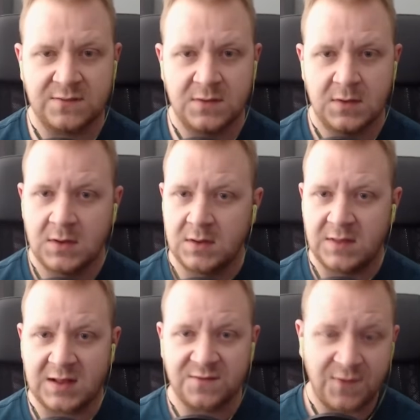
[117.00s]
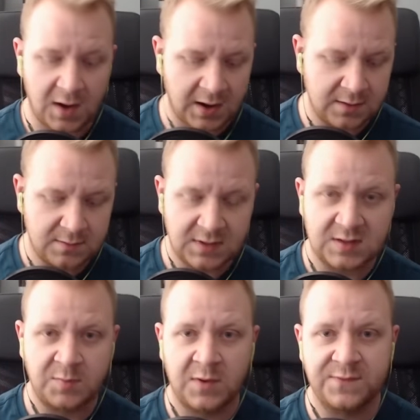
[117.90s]
that's fine. That's
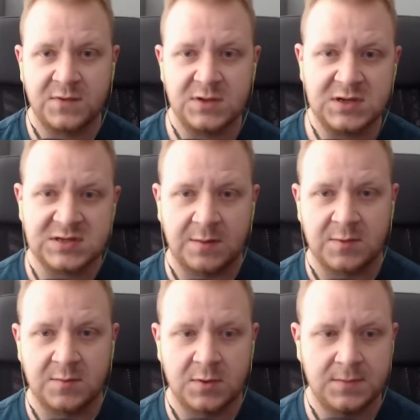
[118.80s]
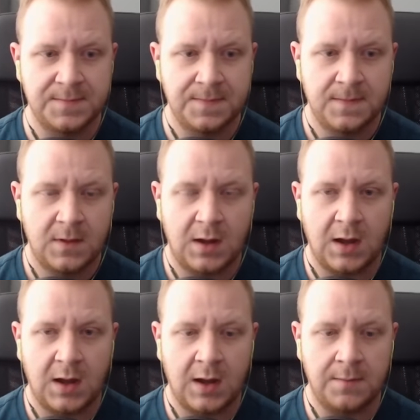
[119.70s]
perfectly acceptable.
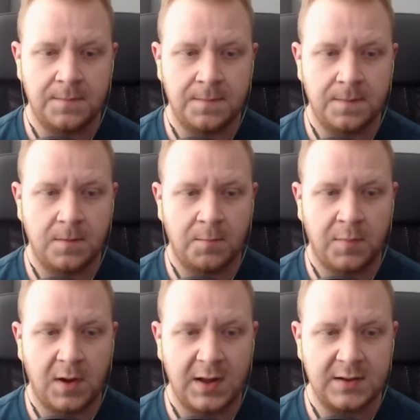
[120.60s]
But